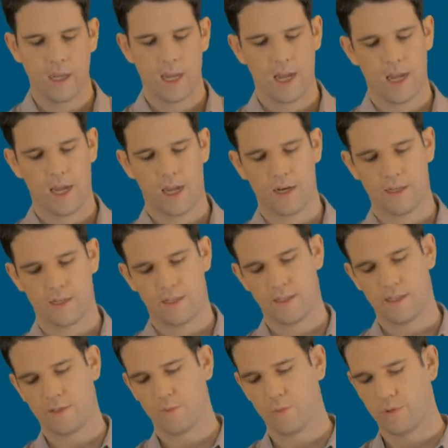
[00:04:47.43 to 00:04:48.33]
And
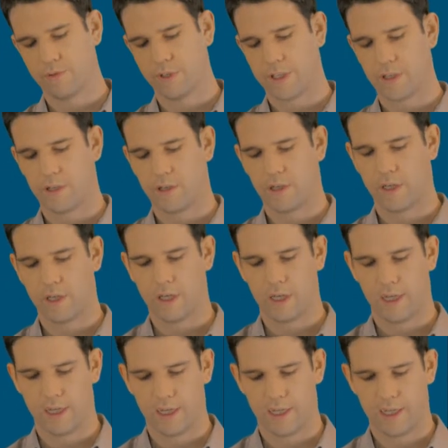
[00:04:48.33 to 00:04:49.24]
this will return
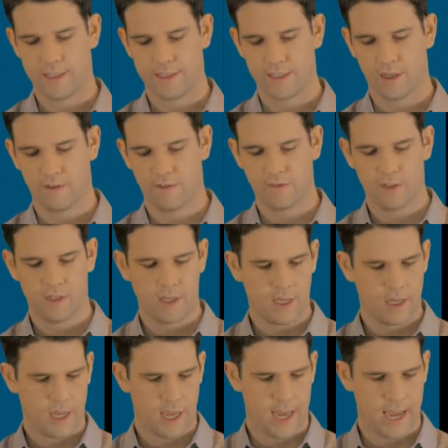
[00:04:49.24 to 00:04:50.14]
itself
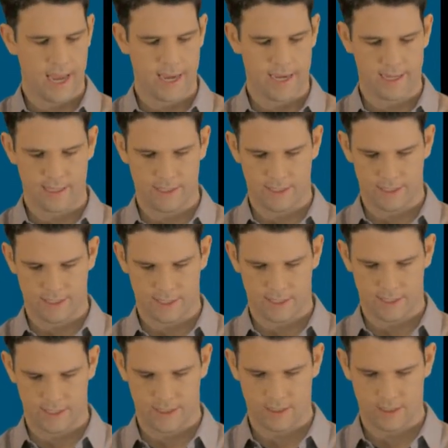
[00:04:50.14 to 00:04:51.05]
as